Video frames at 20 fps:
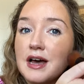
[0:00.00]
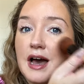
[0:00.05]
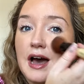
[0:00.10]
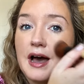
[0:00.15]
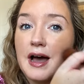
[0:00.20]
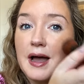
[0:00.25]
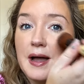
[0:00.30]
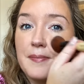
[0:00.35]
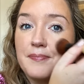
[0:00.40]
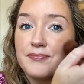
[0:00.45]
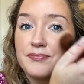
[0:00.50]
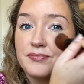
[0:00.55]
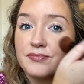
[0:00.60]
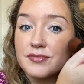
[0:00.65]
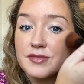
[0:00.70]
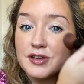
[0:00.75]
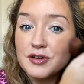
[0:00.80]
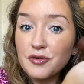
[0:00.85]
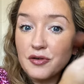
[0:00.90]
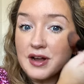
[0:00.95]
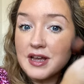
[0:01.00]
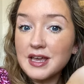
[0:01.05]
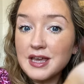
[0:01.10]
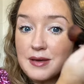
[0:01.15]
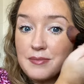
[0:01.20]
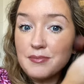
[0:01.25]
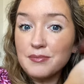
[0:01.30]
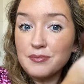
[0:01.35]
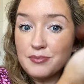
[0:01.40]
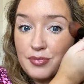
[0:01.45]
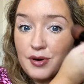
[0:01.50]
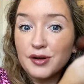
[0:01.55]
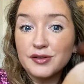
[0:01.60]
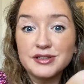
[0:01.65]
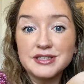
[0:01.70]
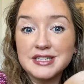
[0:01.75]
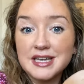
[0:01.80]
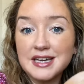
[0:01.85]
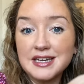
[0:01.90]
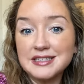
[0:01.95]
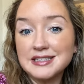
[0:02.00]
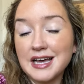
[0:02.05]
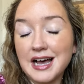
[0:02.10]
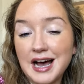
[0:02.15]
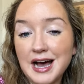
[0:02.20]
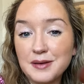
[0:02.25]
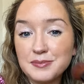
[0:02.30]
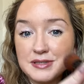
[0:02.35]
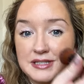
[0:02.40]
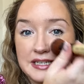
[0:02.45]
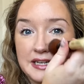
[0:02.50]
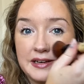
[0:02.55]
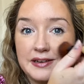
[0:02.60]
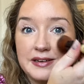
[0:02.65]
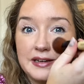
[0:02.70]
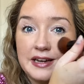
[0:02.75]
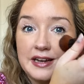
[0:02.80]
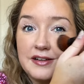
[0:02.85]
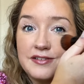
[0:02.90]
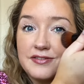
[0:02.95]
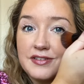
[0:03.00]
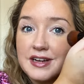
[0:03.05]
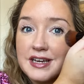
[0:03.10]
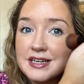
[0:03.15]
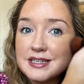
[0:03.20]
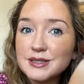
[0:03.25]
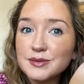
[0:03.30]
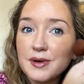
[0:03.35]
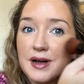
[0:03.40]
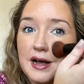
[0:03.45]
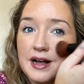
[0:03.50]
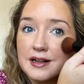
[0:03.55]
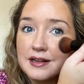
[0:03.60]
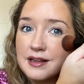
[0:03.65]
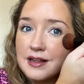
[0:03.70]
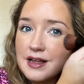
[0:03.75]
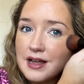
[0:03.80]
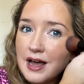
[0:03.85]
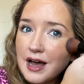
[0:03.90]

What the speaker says: bronzer is absolutely lovely as well.